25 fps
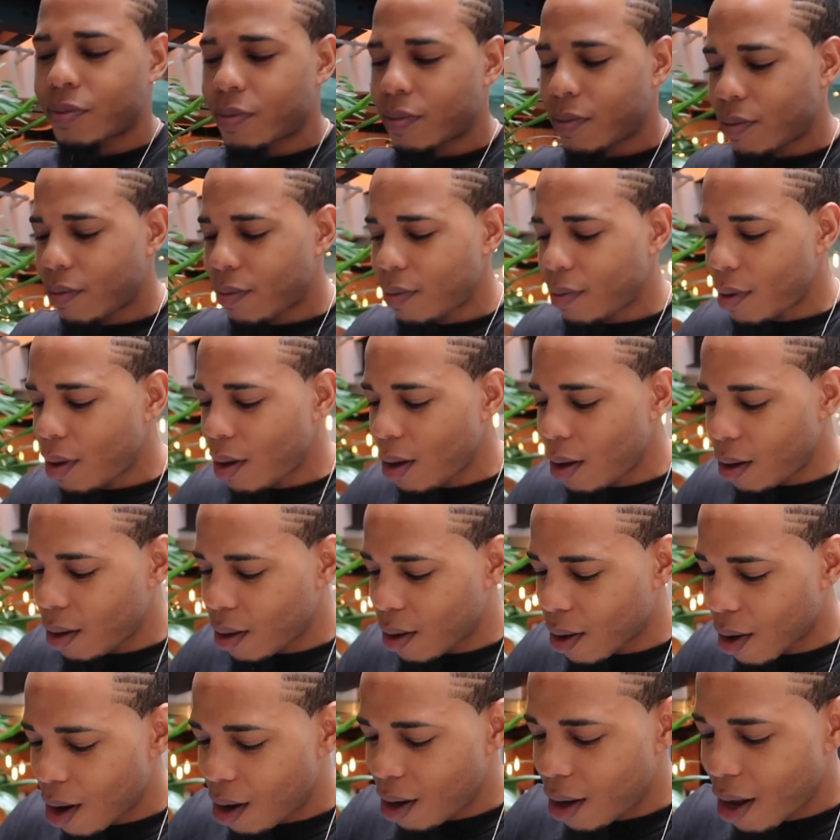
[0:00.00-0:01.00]
So you like it?
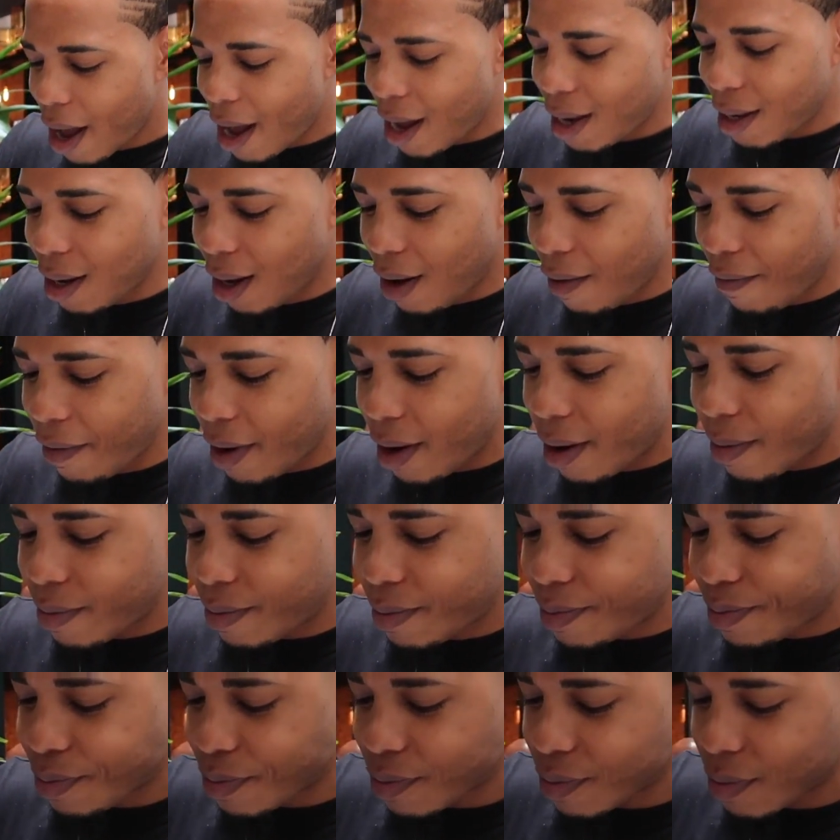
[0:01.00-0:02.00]
I love it.
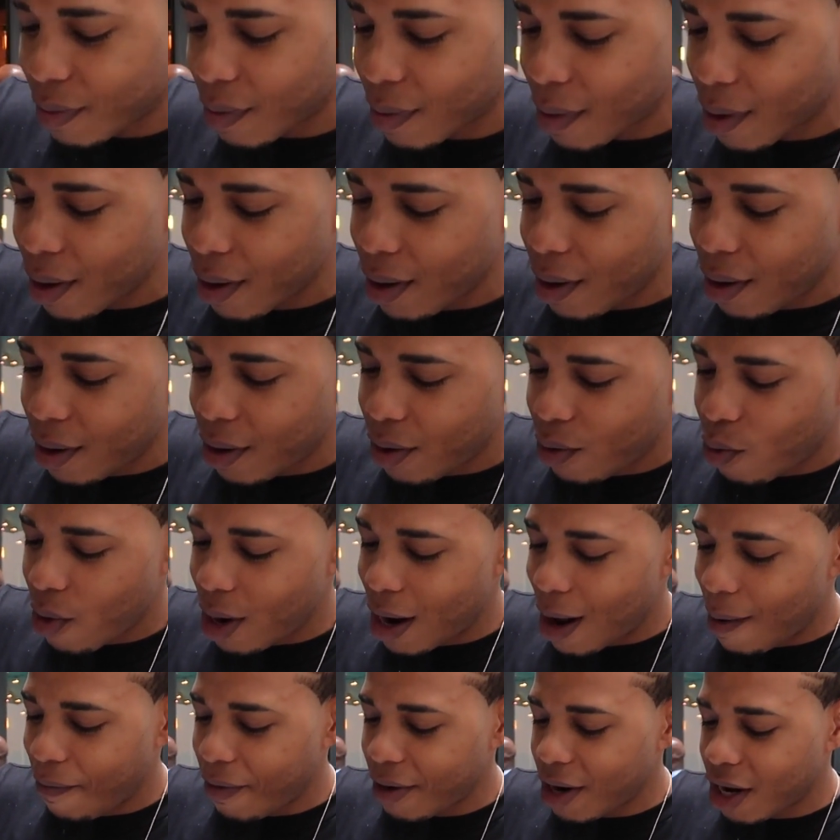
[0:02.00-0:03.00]

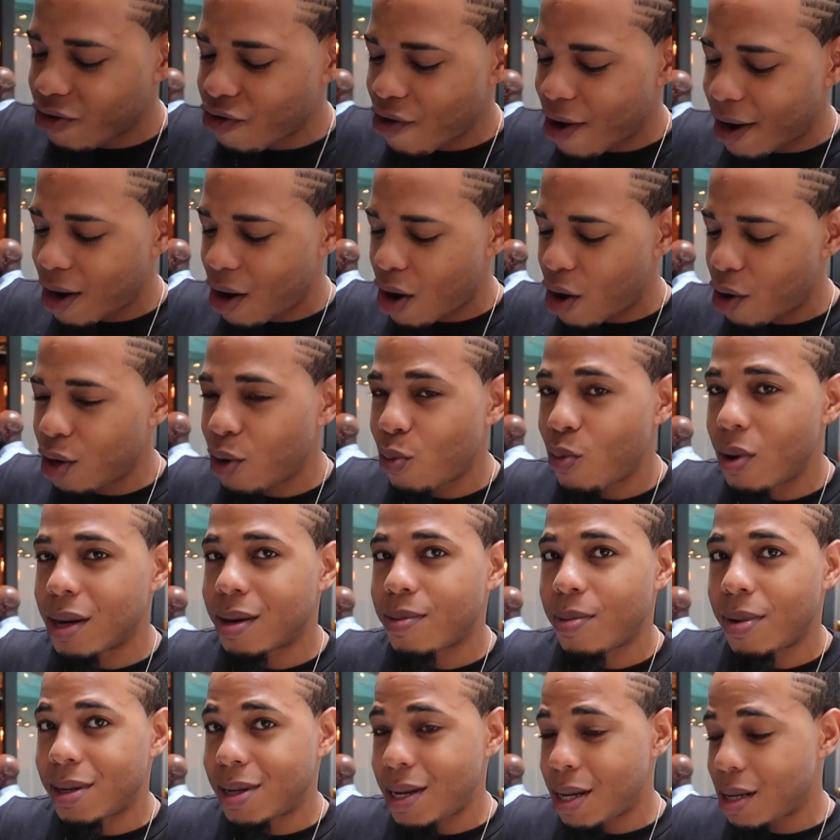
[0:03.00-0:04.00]
But I'm gonna try the other one,
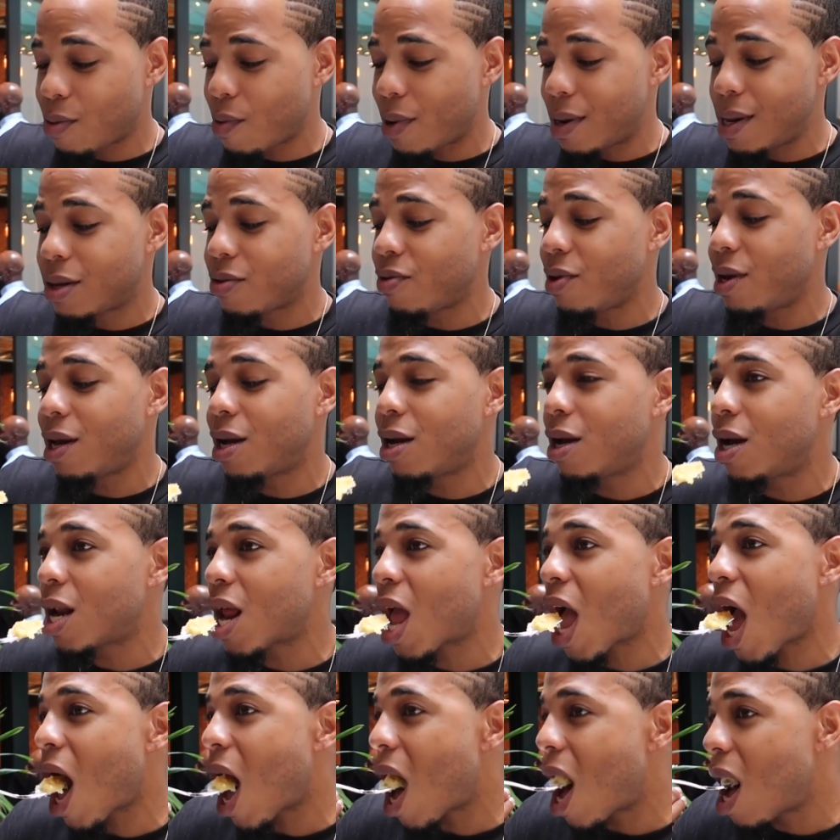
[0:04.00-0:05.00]
but this one is really good.
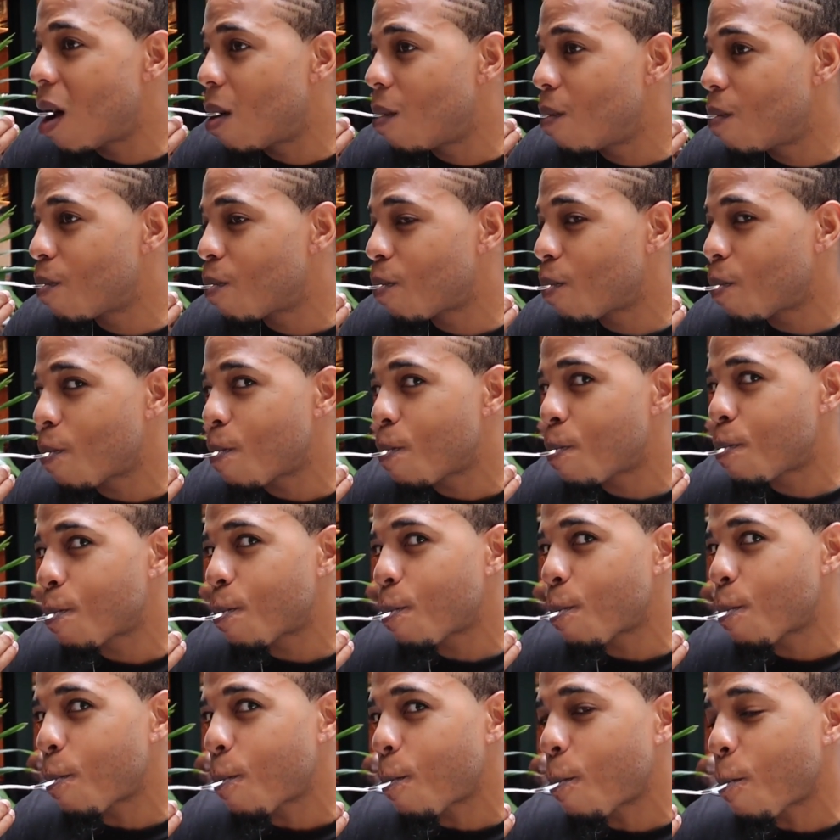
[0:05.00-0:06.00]

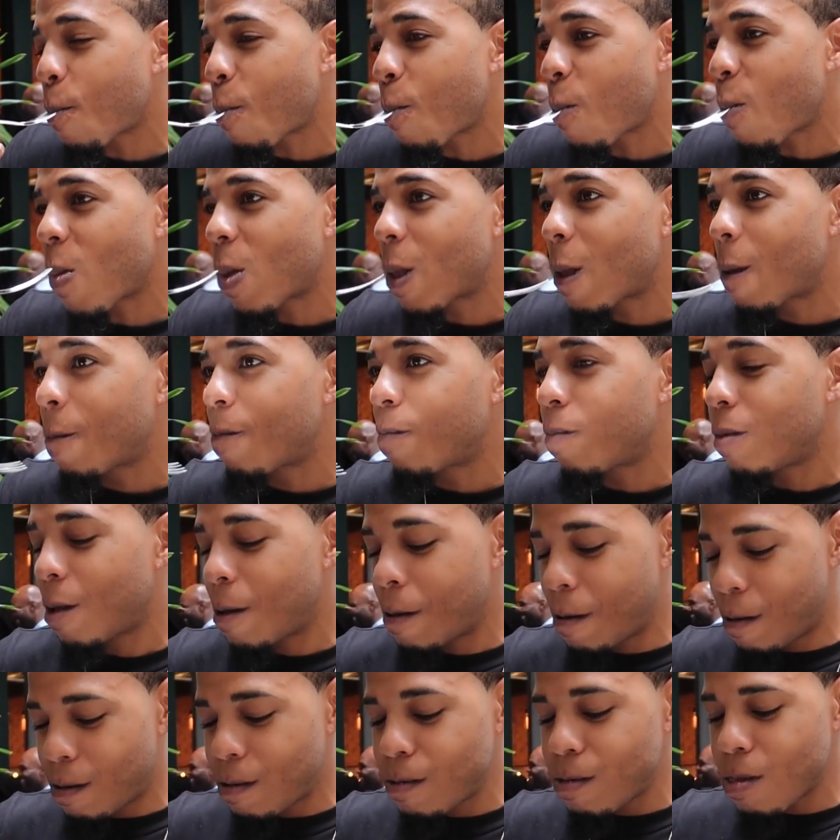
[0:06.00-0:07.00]
The cake, right?
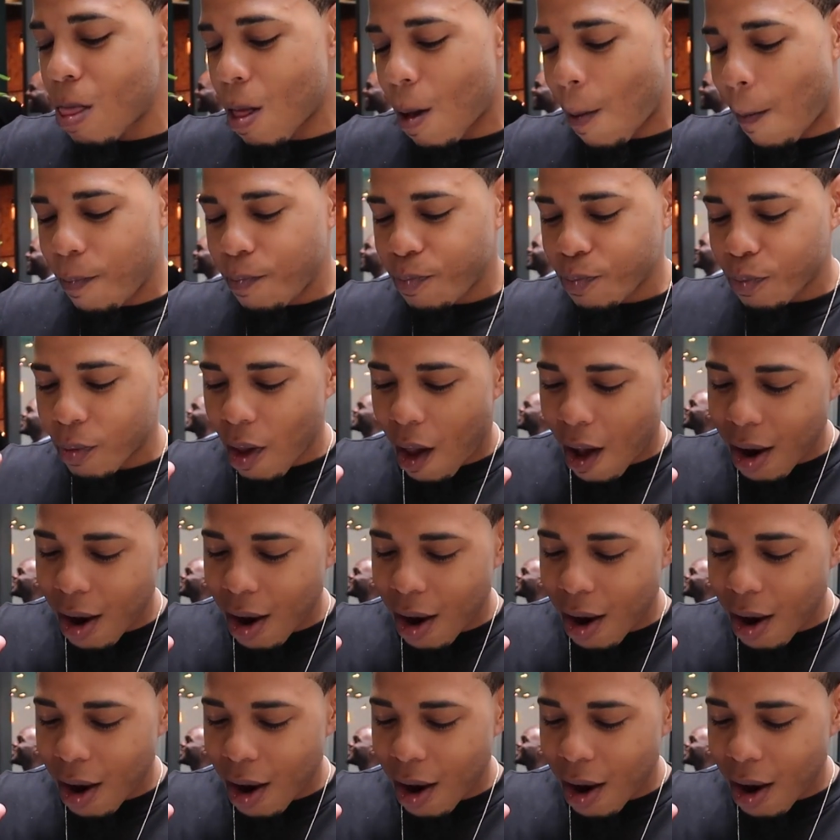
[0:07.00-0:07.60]
Mm-hmm. Uh-huh.